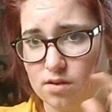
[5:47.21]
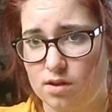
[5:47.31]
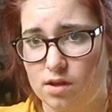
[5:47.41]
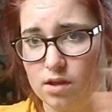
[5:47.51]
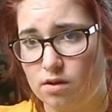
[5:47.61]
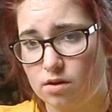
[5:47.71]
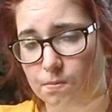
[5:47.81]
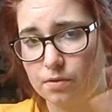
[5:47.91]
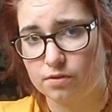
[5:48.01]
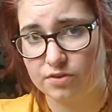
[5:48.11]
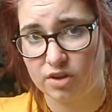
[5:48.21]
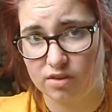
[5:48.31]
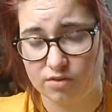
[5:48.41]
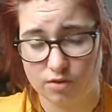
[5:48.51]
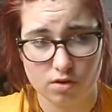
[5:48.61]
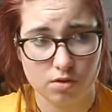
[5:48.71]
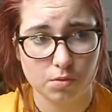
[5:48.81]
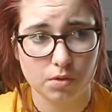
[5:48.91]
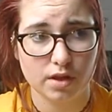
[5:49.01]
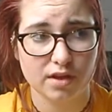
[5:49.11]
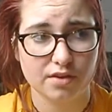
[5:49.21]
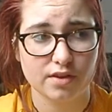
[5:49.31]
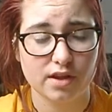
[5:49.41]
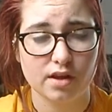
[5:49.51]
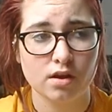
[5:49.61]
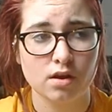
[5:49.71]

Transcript: a couple of seconds ago is that